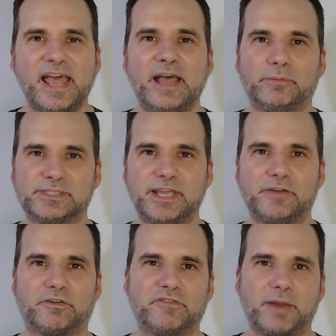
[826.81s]
We'll see you
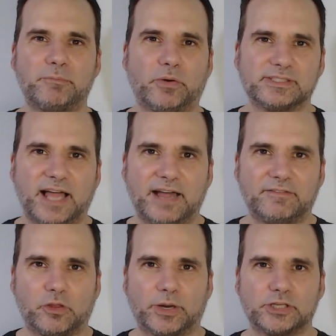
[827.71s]
for Fanboys Live
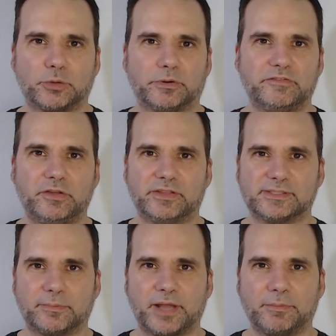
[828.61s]
and the Retro Review this
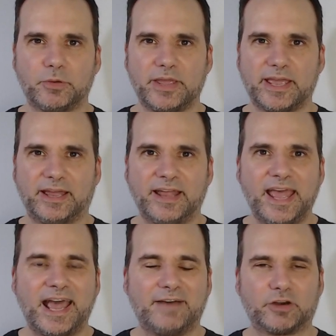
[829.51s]
upcoming weekend.
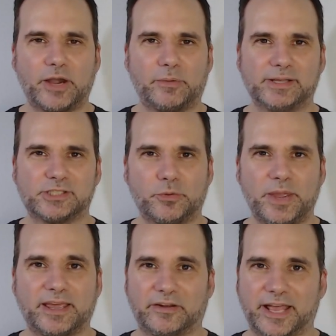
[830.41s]
Have a great rest of your
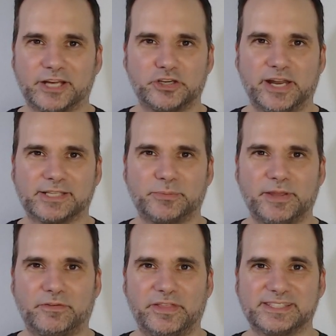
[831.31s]
week, and I'll catch you next
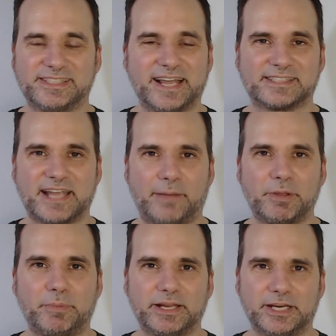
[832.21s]
week for this next
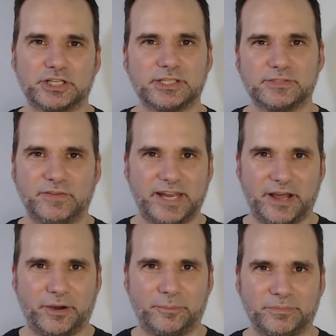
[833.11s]
Comic Book Additions
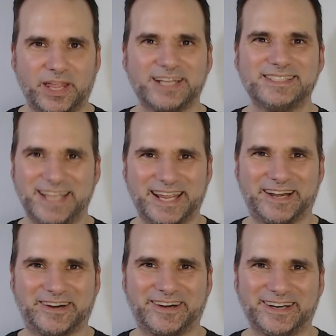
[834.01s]
video. Take
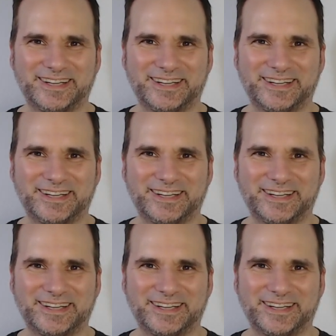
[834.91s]
care.